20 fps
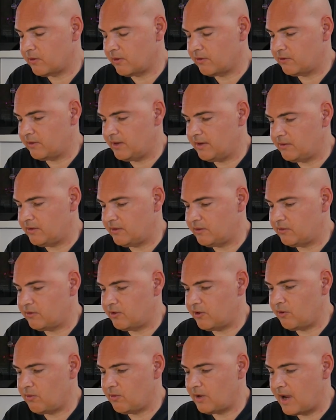nice and easy to
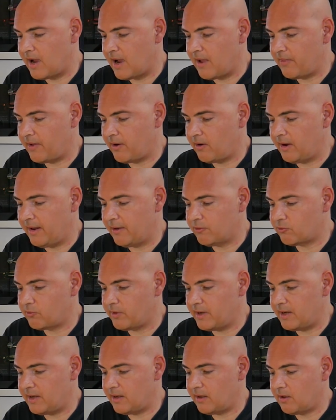do, and they're
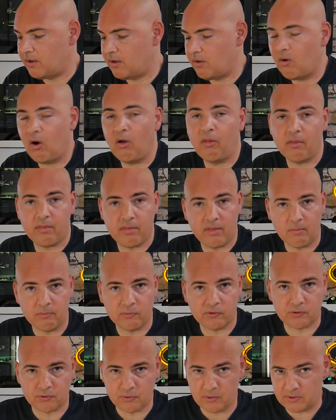literally on thumb
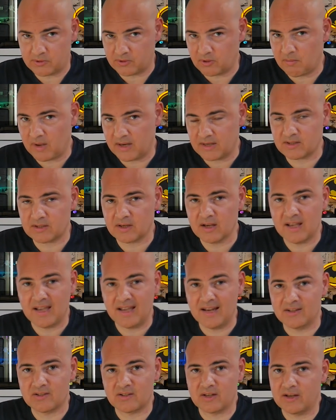screw, so it makes
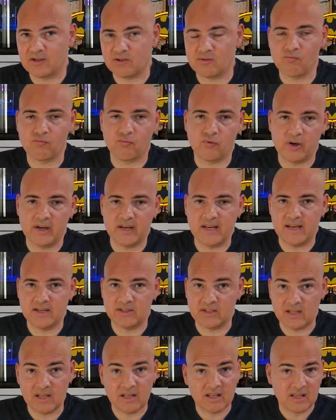installation really
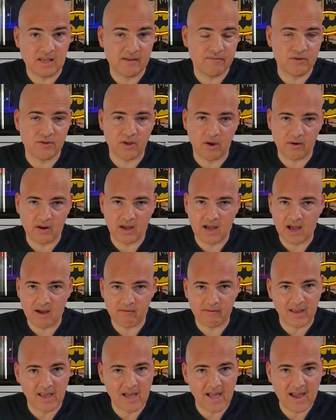easy if you don't
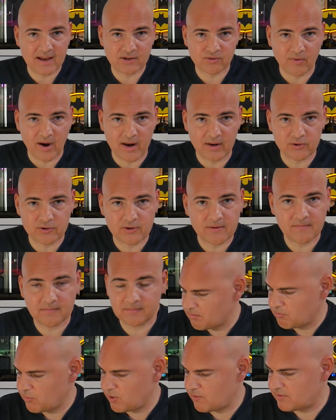have a hex wrench.
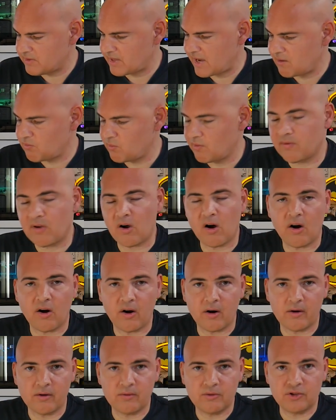Moving down, we've got
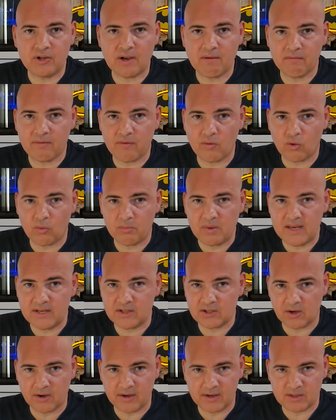our Gen 4
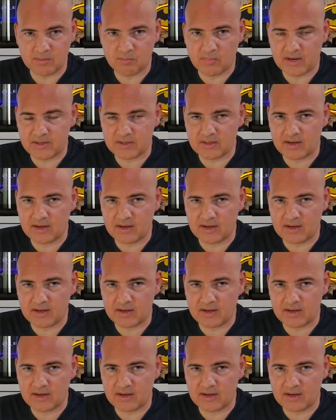PCI Express